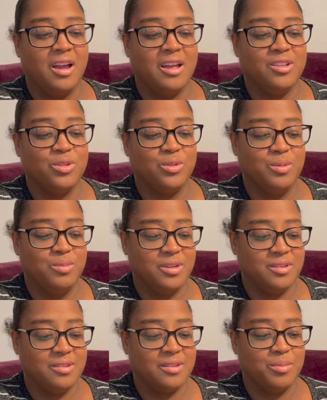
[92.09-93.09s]
I told them
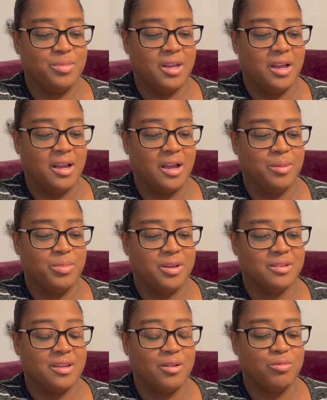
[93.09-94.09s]
this is something I got
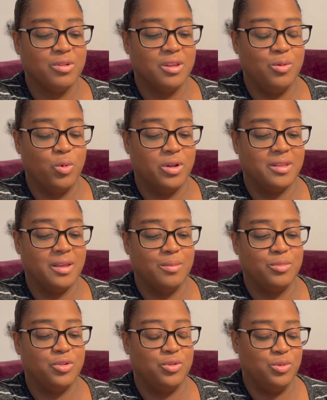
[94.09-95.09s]
because I really want them
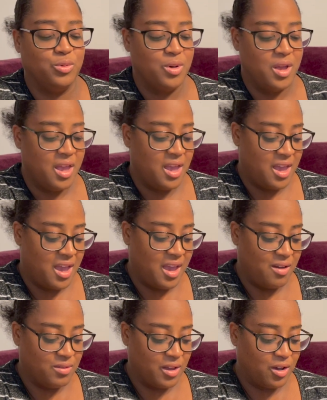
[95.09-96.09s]
to
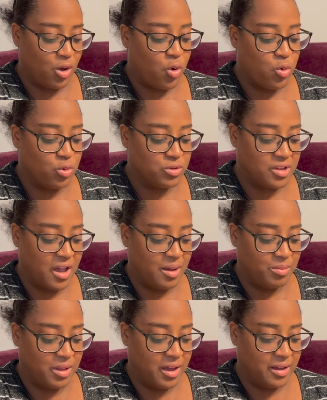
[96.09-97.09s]
have like a cool
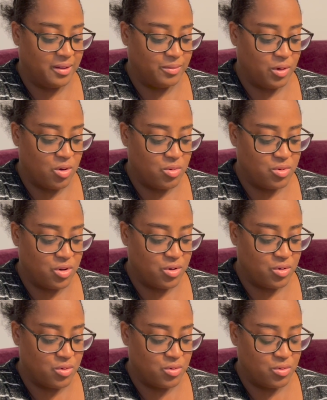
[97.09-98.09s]
timeline. Oh
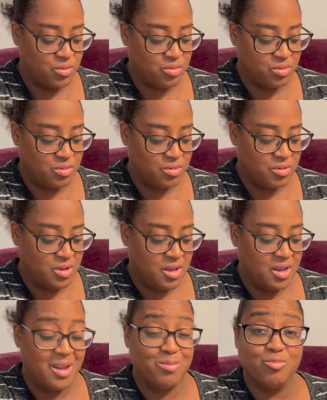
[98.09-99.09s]
no,
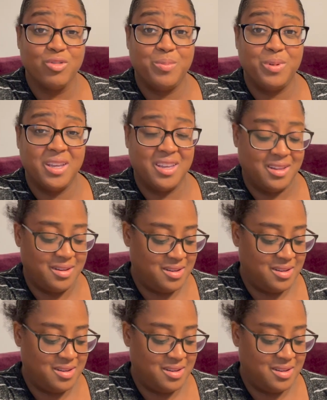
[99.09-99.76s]
I'm ripping it.